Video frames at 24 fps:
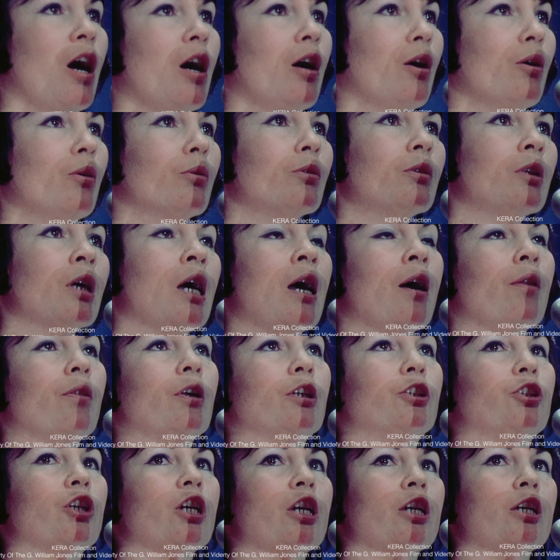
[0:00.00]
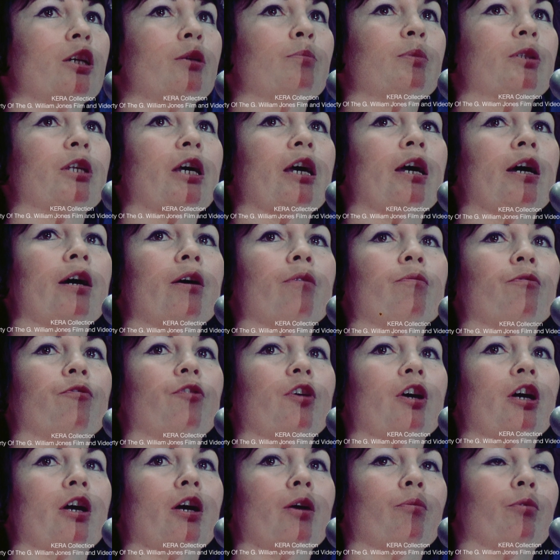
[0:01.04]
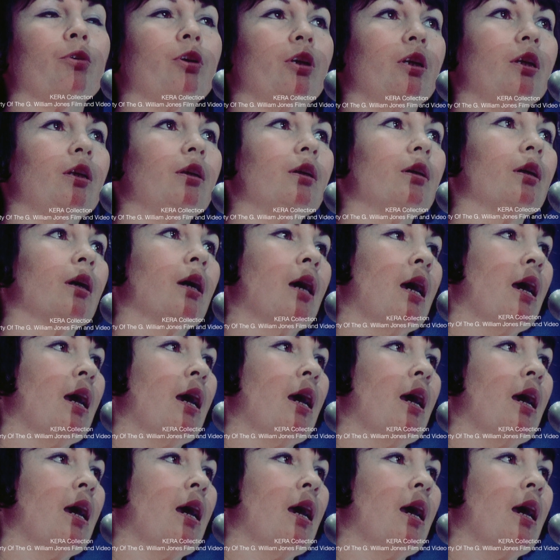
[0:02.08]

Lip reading: called the Jamestown Ferry.